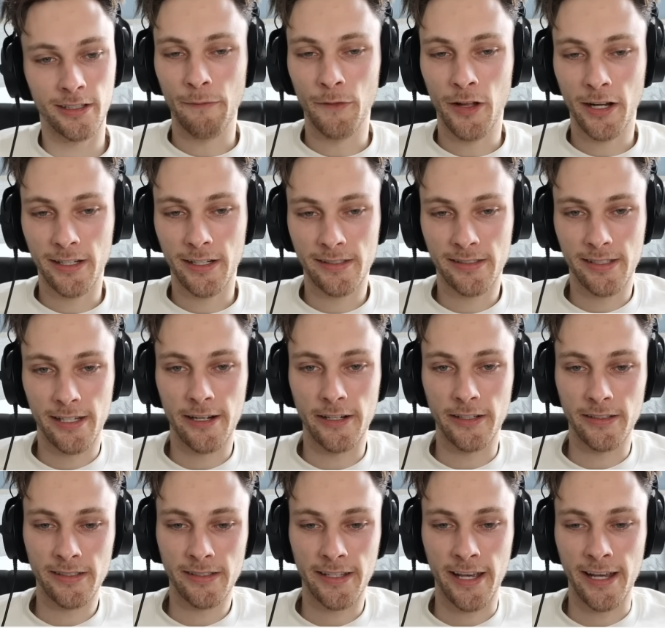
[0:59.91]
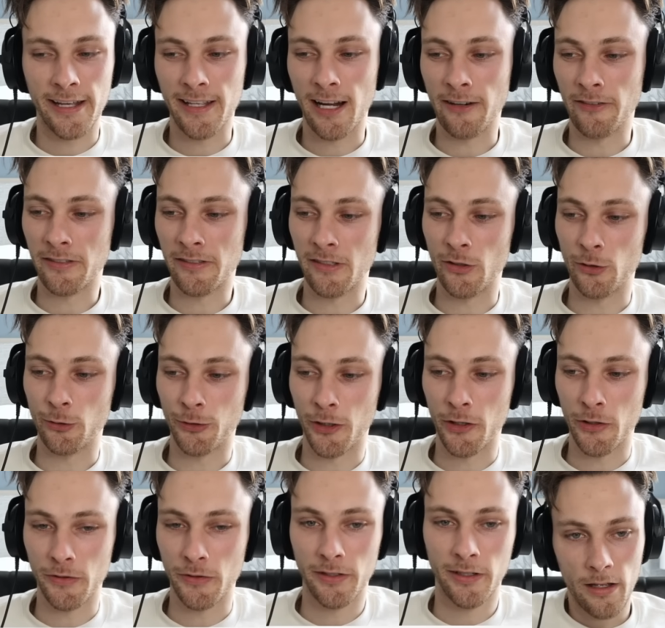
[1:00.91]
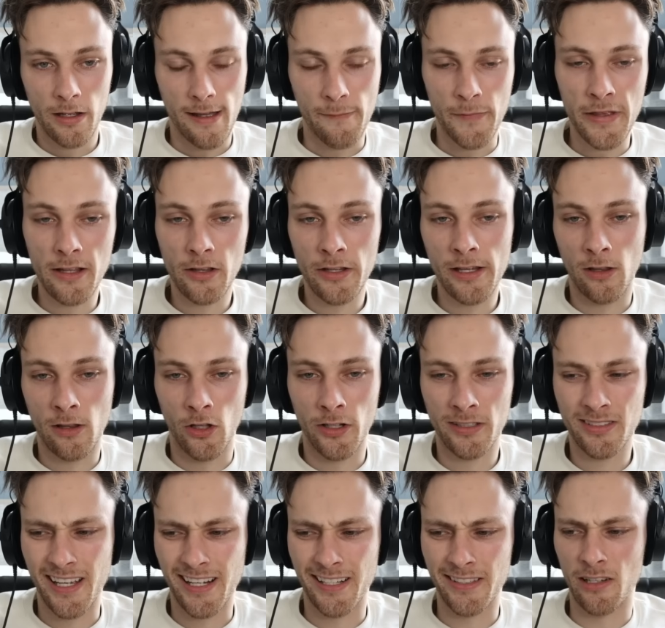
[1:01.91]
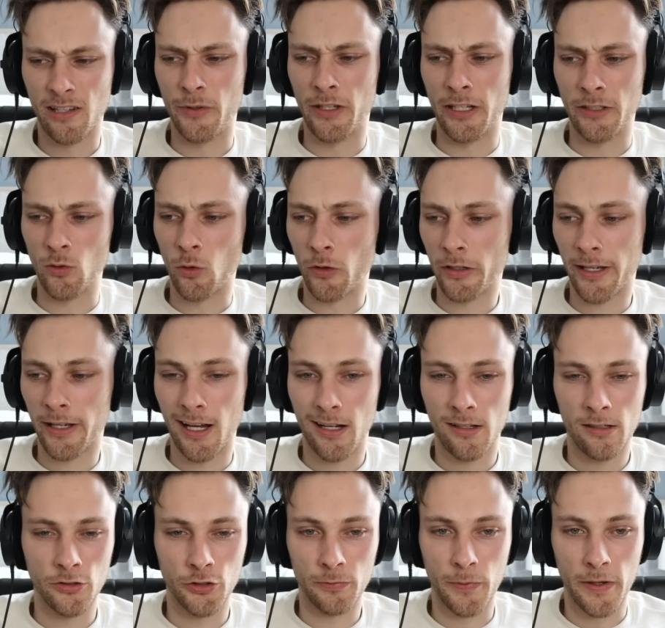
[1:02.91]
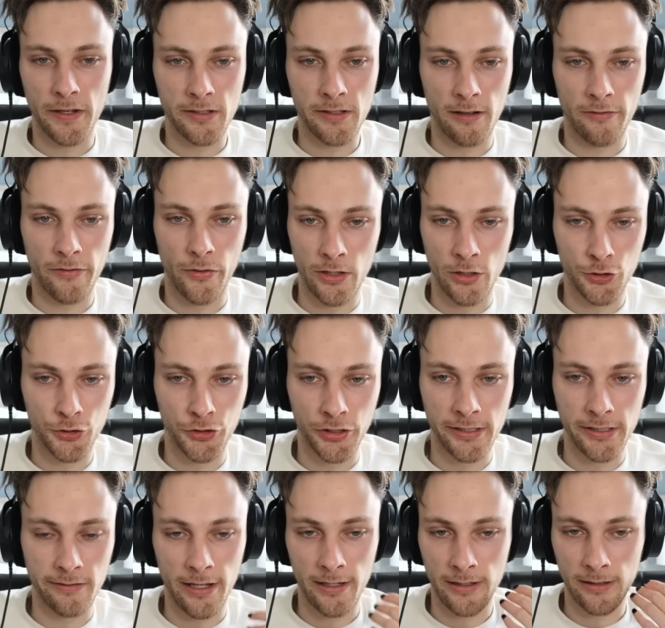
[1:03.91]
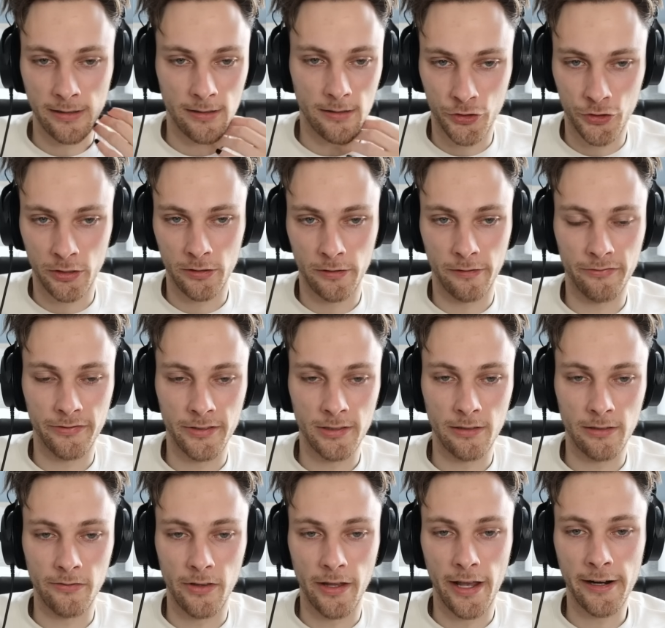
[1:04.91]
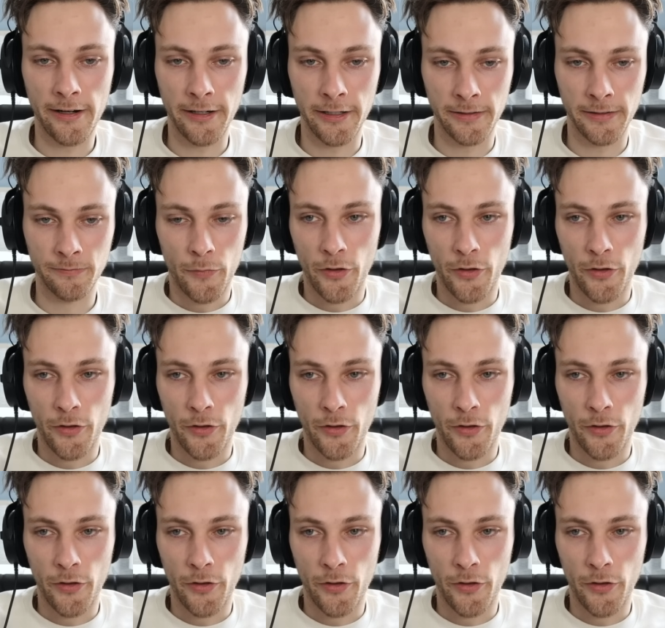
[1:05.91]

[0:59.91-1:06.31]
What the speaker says: I'm not going to sit here and scan every single road. Immediately, it looks like it's going to be like NorCal, just based off the trees and general feel of the area.